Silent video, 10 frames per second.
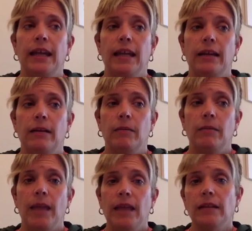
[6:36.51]
it
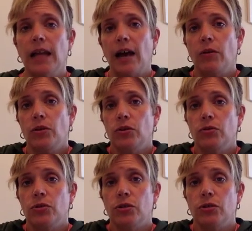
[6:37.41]
may allow
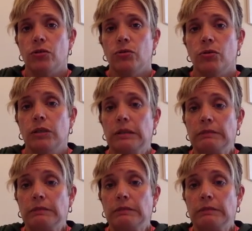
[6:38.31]
you to